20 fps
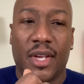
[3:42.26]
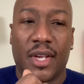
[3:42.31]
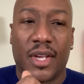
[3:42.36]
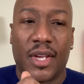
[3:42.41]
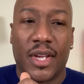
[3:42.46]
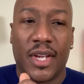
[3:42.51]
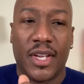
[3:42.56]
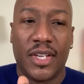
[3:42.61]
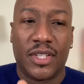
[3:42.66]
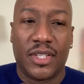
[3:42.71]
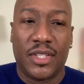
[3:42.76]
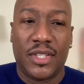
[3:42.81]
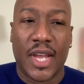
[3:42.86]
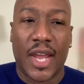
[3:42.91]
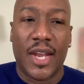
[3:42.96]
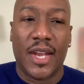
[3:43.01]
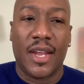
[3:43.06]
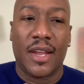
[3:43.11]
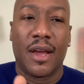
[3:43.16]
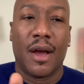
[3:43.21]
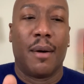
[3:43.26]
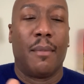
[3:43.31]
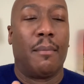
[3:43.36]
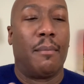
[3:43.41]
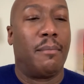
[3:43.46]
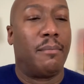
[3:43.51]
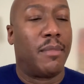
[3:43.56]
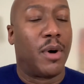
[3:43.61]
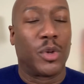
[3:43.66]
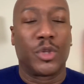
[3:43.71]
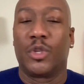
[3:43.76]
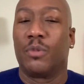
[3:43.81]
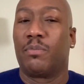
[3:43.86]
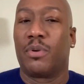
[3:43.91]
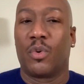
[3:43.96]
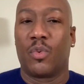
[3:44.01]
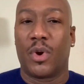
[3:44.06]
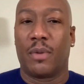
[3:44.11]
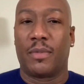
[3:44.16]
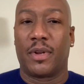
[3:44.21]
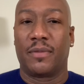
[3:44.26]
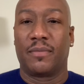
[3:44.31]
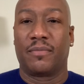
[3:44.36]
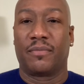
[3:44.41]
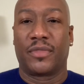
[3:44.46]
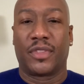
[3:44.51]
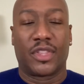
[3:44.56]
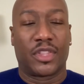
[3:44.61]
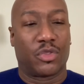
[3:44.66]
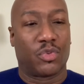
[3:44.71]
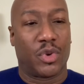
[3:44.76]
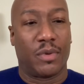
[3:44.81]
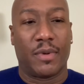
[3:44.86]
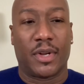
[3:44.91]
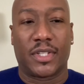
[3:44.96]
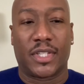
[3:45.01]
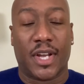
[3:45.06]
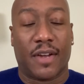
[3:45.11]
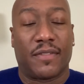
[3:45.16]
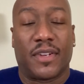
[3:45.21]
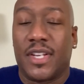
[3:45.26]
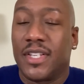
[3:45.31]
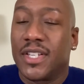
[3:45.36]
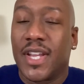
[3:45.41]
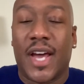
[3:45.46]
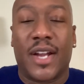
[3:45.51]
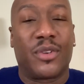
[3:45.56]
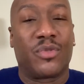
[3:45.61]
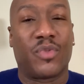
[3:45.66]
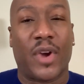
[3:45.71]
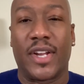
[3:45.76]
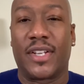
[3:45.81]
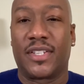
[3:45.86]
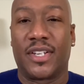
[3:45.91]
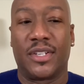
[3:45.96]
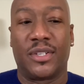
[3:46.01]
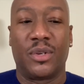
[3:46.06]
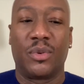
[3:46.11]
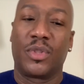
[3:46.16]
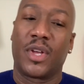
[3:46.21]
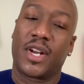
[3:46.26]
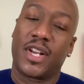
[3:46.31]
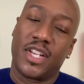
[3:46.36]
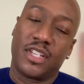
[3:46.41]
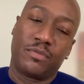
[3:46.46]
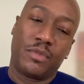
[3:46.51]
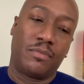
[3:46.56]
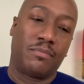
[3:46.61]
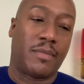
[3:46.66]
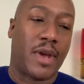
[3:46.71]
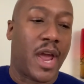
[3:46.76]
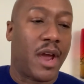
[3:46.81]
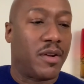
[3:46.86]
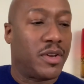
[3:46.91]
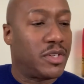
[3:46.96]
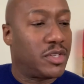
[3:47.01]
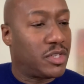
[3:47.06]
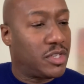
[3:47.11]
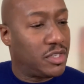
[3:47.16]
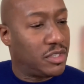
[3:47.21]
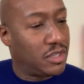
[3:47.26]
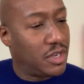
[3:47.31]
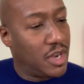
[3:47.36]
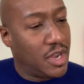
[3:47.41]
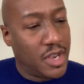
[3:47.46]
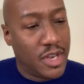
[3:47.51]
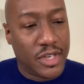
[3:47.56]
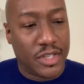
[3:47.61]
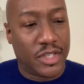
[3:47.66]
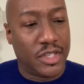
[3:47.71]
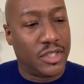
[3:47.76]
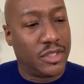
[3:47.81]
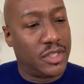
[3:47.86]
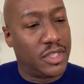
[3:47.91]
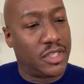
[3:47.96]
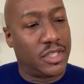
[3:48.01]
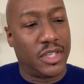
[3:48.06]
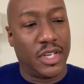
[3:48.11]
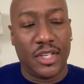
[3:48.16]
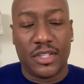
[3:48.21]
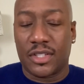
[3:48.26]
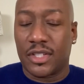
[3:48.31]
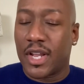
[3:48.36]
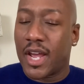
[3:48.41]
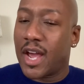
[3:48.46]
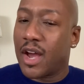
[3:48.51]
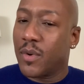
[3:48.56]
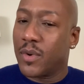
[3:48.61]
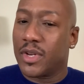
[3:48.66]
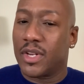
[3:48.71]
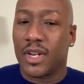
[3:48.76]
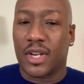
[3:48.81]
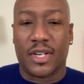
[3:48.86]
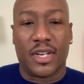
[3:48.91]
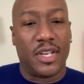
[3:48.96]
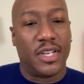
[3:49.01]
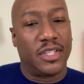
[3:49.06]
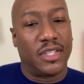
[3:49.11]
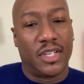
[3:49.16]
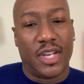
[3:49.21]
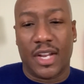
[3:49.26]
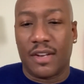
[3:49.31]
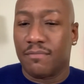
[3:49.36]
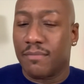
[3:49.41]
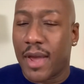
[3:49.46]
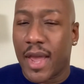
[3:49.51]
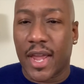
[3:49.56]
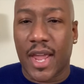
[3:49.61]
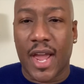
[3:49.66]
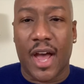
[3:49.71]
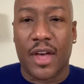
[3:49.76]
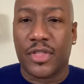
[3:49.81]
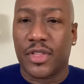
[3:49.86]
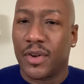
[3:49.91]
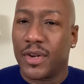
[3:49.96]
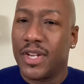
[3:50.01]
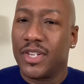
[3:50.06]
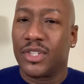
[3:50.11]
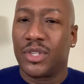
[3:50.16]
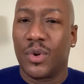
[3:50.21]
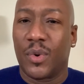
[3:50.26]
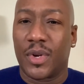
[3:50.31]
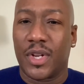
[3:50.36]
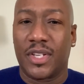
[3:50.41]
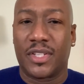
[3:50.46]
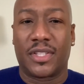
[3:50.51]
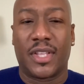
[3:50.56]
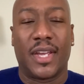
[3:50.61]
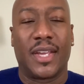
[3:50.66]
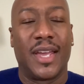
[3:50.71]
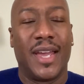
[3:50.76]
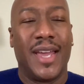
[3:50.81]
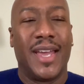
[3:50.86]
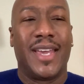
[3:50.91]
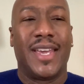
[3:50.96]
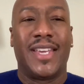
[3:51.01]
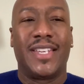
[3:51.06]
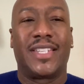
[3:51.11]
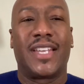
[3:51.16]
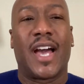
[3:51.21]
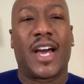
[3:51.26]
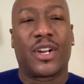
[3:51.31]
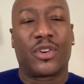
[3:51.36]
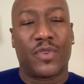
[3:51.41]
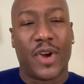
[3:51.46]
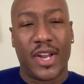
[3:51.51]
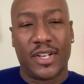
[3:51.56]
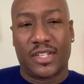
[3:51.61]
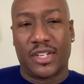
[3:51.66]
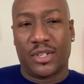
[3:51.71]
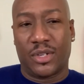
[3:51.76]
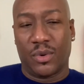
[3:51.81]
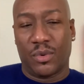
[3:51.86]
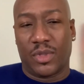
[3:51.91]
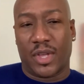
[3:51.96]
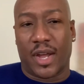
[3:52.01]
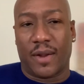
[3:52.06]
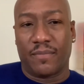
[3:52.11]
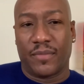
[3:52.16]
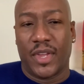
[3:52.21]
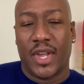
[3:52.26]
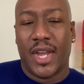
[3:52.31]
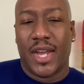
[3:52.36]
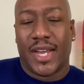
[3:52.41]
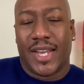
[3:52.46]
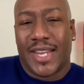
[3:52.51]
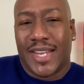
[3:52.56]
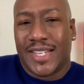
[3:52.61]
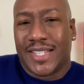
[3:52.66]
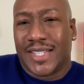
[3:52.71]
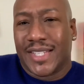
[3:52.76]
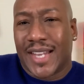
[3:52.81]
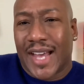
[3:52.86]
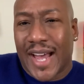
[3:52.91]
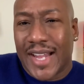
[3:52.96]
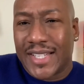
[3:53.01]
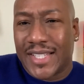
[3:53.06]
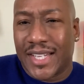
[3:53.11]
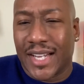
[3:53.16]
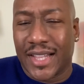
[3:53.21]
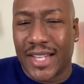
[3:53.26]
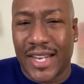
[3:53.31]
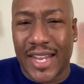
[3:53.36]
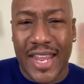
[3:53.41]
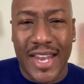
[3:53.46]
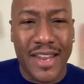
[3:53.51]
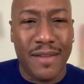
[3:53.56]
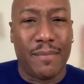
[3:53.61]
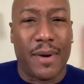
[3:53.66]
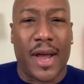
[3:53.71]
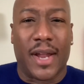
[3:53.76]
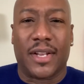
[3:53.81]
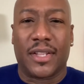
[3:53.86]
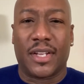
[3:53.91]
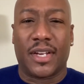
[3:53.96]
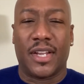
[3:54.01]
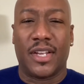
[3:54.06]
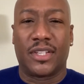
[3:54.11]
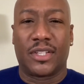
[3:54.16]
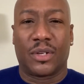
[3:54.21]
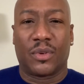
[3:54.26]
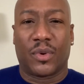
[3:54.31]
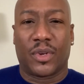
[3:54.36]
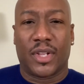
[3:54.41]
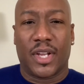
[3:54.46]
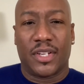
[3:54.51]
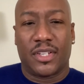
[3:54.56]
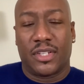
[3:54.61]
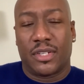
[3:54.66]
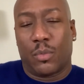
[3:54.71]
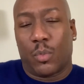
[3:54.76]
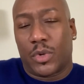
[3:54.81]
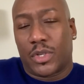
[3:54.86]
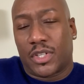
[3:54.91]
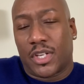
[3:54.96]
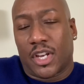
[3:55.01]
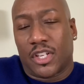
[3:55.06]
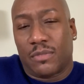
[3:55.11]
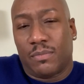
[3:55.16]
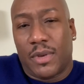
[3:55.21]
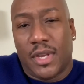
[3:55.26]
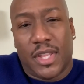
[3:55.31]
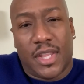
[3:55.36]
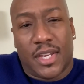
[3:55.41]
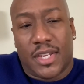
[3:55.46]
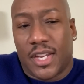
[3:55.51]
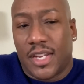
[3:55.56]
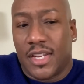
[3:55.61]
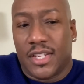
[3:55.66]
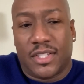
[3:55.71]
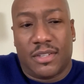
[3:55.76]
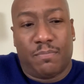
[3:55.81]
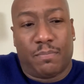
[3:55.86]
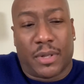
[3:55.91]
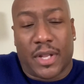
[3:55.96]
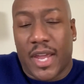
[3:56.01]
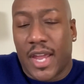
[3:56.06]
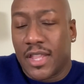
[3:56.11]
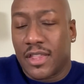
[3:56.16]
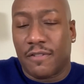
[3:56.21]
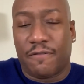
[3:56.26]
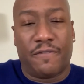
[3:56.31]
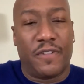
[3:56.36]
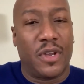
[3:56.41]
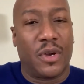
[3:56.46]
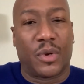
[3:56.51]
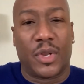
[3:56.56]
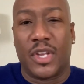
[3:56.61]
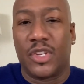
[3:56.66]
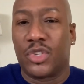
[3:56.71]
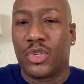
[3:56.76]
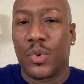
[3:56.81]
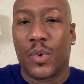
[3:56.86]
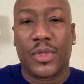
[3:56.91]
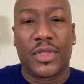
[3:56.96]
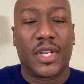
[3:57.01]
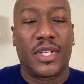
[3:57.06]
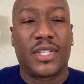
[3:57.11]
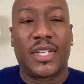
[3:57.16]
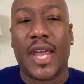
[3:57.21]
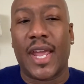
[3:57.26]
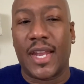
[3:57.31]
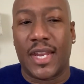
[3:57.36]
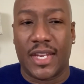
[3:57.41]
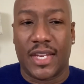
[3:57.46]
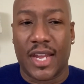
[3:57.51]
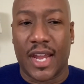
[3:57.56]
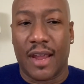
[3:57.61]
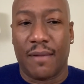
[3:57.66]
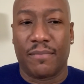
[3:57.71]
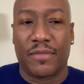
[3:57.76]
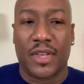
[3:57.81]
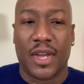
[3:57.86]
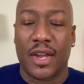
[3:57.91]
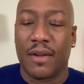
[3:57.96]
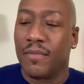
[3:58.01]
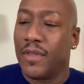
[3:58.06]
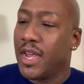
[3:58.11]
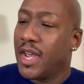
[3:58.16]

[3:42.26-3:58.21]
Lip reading: He's dating multiple women 3 months after. He's got a right to do that. He's been married. She's deceased now, and he's getting back out there and he's doing his thing. He's got a right to do that. He's not telling anybody that he's in a relationship, which tells me that he is playing the field. He's doing the dating game thing.